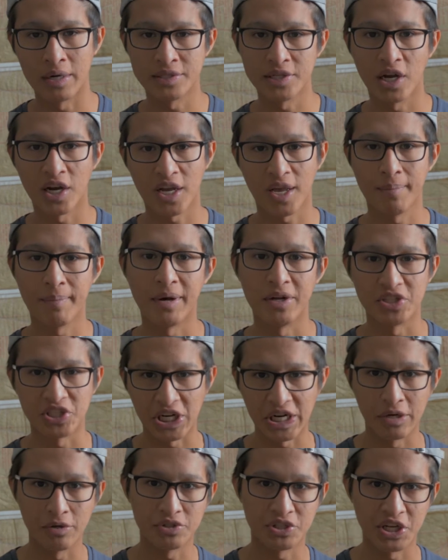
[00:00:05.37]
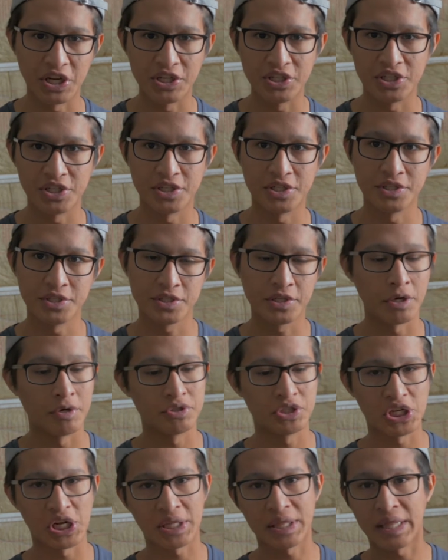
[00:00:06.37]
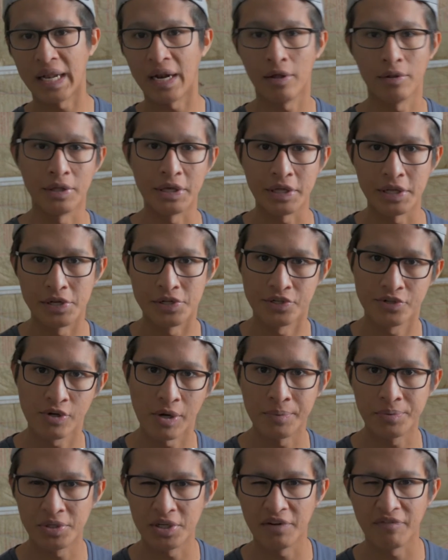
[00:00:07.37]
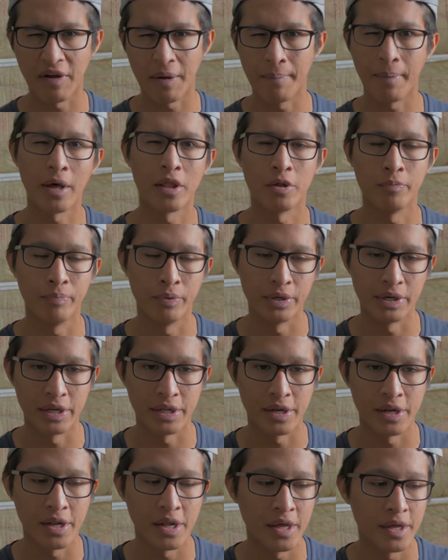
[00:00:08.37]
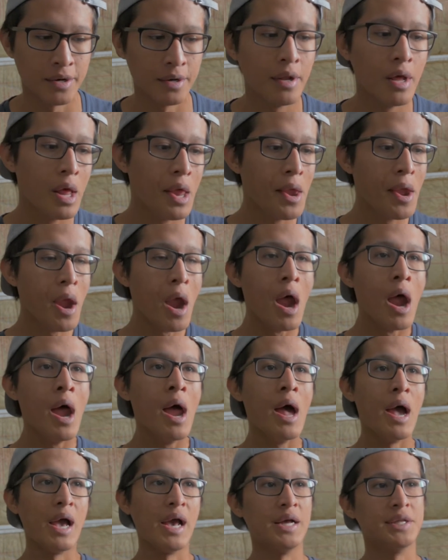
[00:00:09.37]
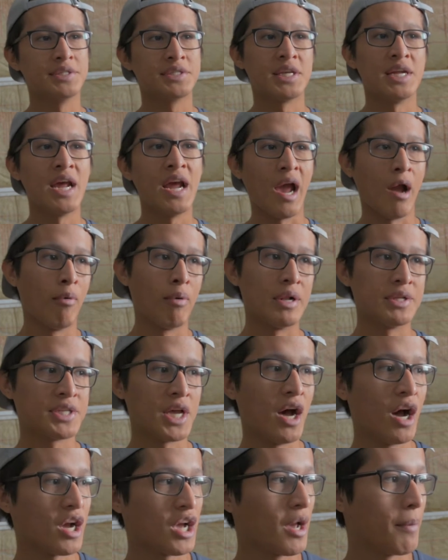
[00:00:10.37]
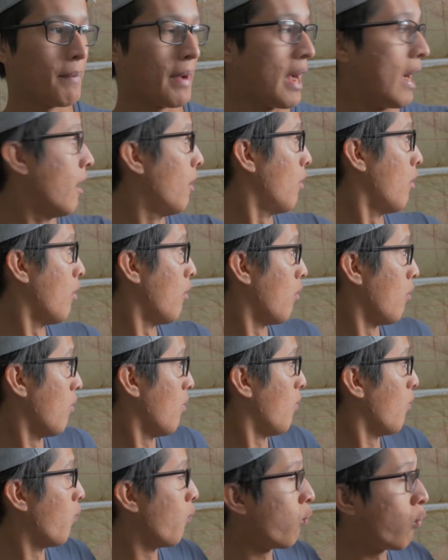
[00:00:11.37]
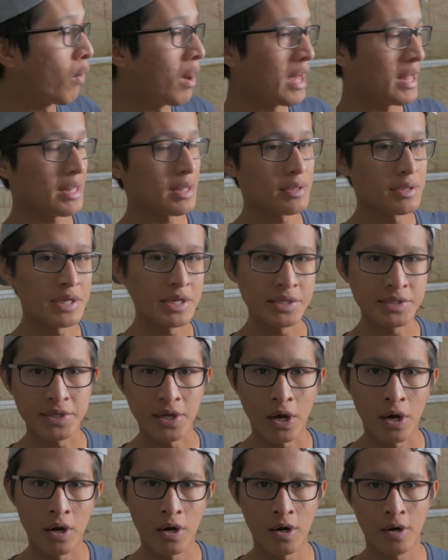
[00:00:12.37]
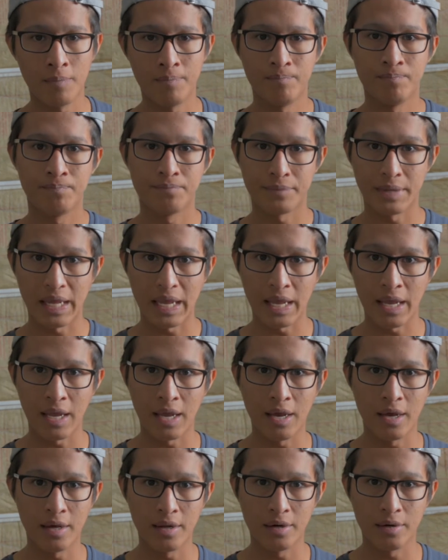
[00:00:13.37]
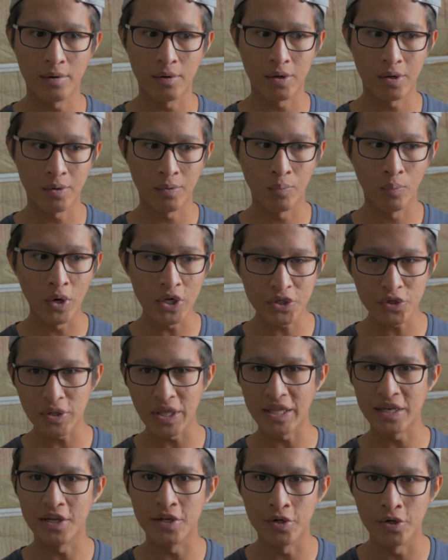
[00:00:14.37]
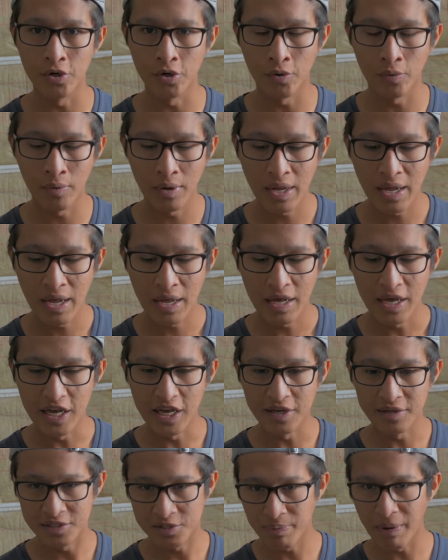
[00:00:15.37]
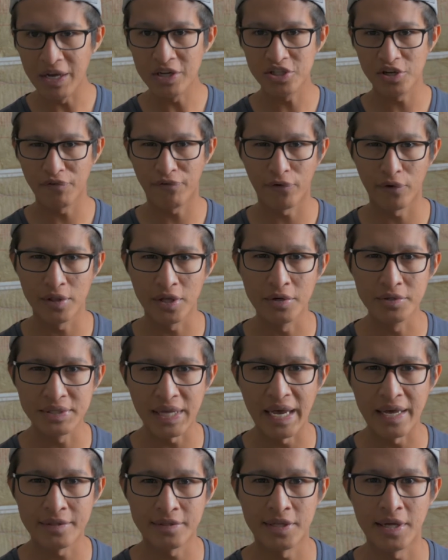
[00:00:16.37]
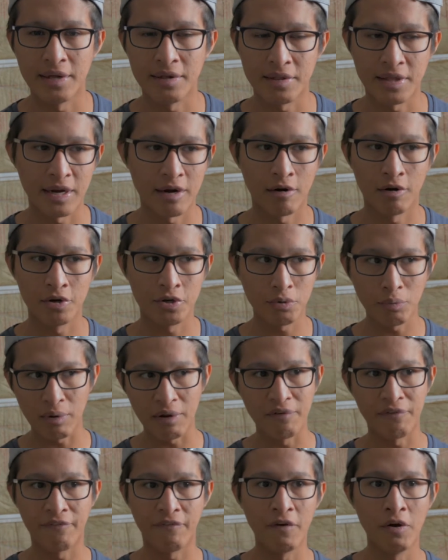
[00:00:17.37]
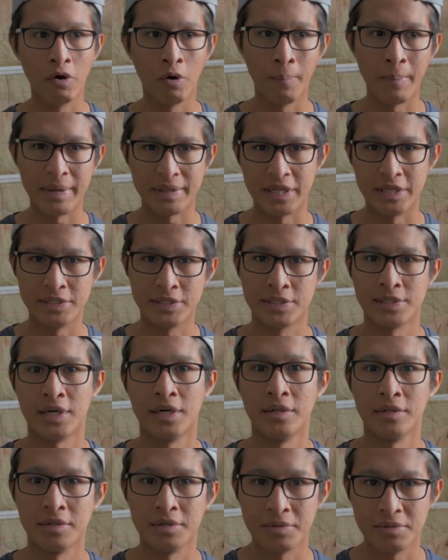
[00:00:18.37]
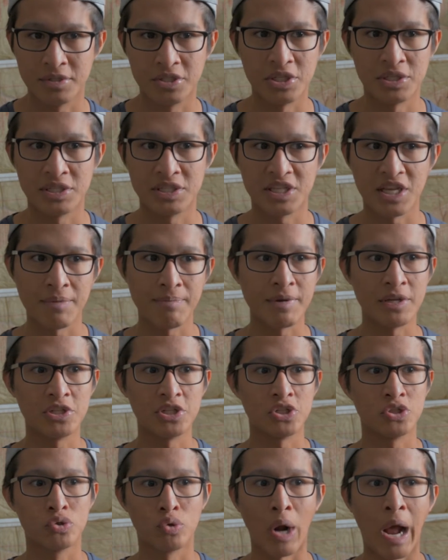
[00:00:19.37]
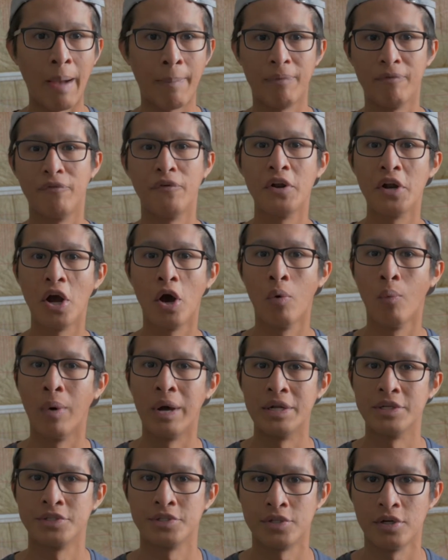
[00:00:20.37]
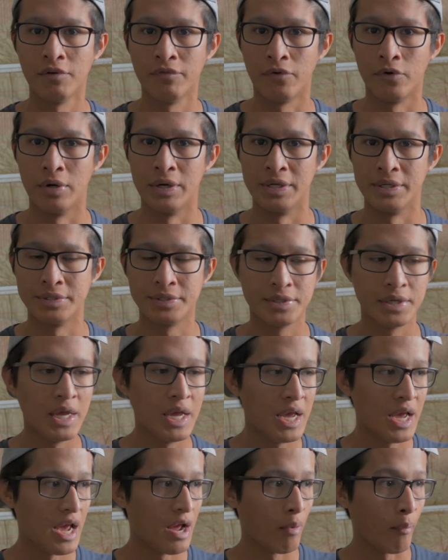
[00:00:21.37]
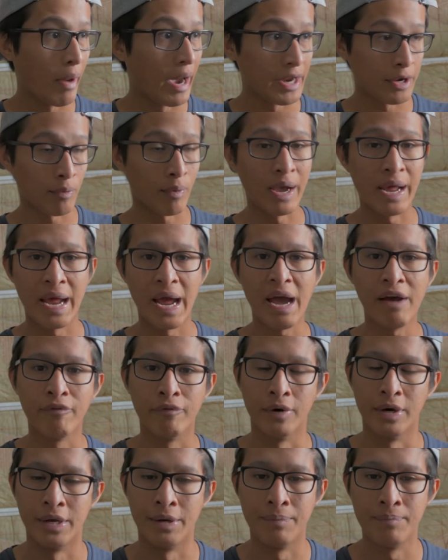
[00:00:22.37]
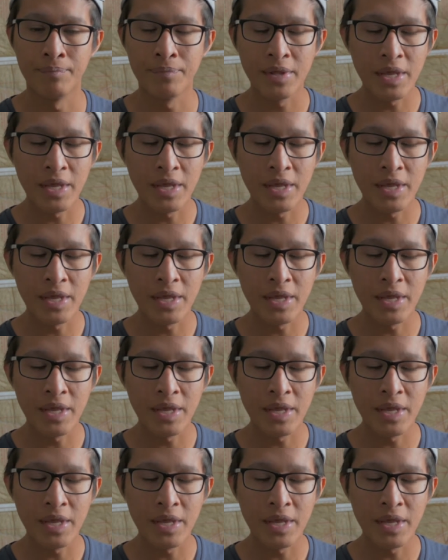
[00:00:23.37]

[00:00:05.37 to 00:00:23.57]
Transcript: I talk about channel changes. Go check that out, link in the description if I bother putting it in. And today I wanna talk about what these are and what do they do, especially for those out there that are doing film and then suddenly just see me just drop a video on what a server is and why do I have one.